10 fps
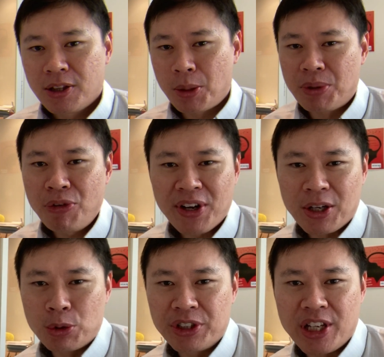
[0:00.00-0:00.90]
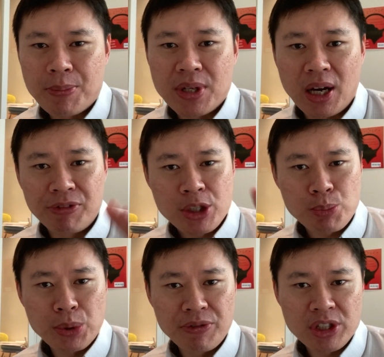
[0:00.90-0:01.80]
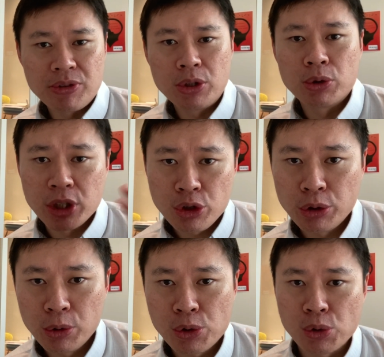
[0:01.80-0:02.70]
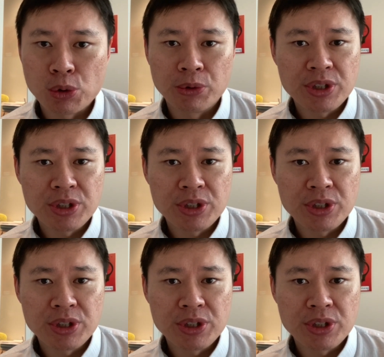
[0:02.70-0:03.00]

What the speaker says: Now, before I get to the third habit, I have this previous video to introduce to you.